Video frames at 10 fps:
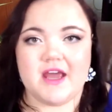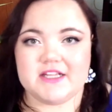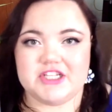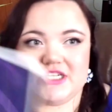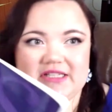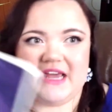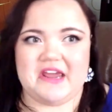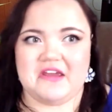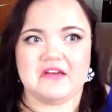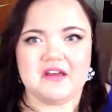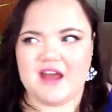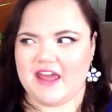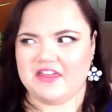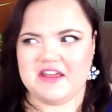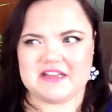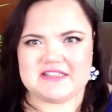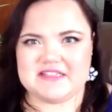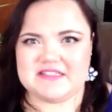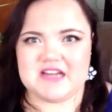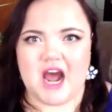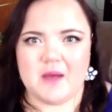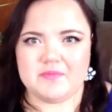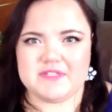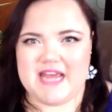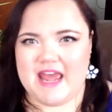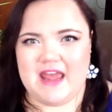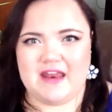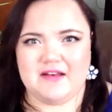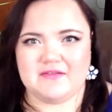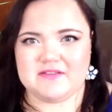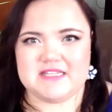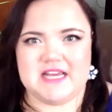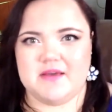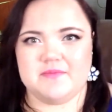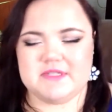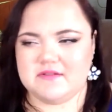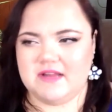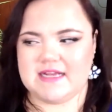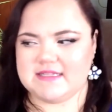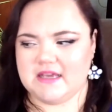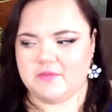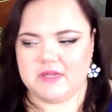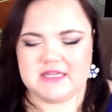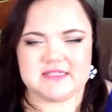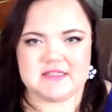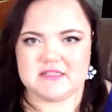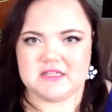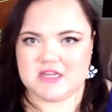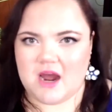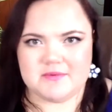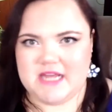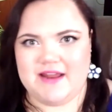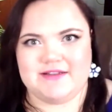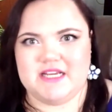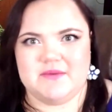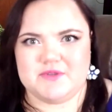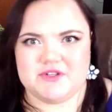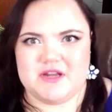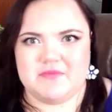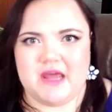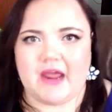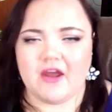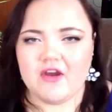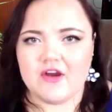it's just like I think it's his top 10 tips, Les Giblin's top 10 tips or something